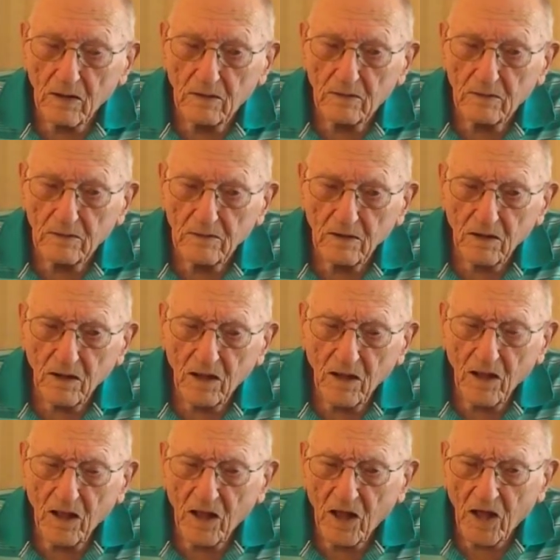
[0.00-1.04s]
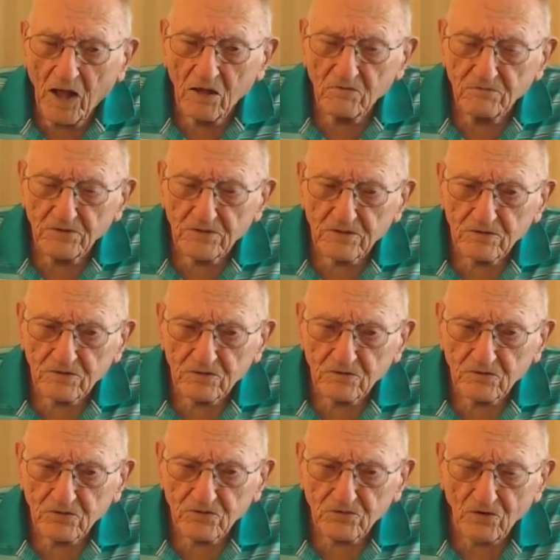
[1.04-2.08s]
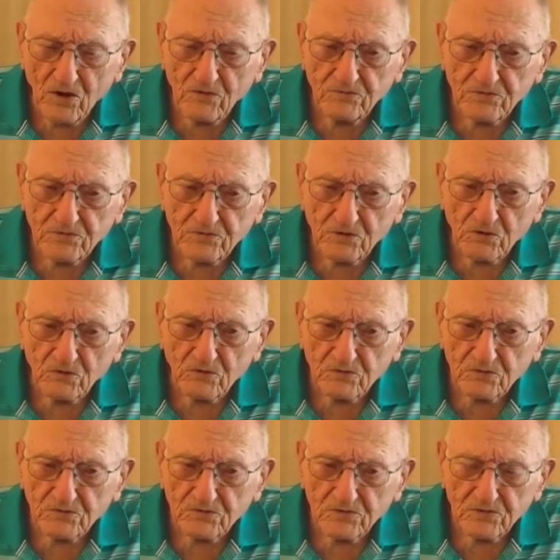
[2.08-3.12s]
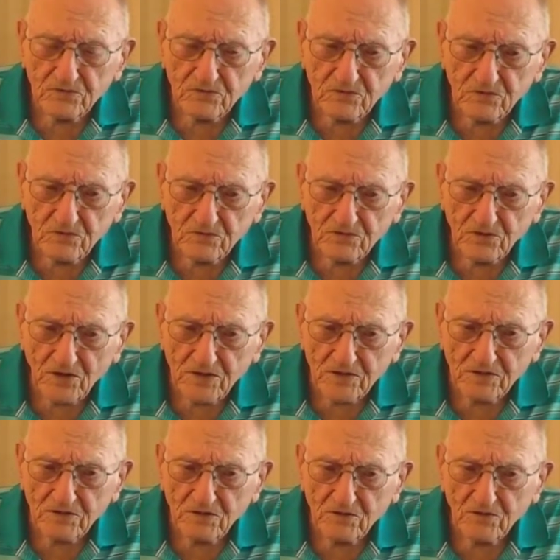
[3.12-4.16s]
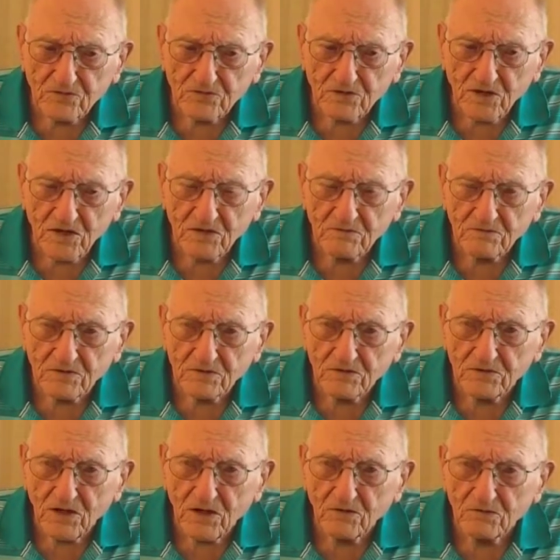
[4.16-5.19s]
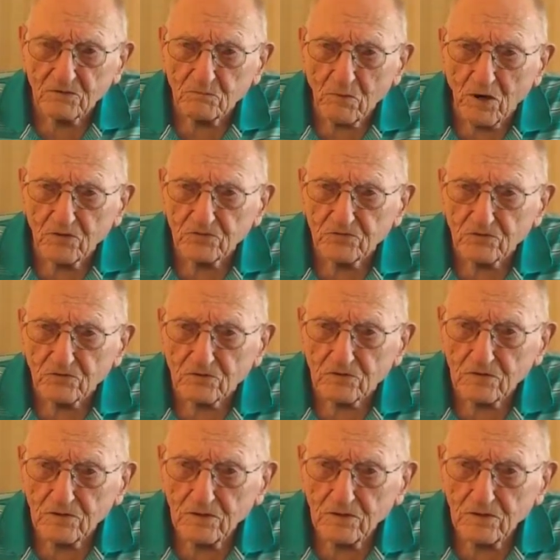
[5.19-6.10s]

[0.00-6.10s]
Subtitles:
I figured that this officer was assigned there as kind of a town marshal,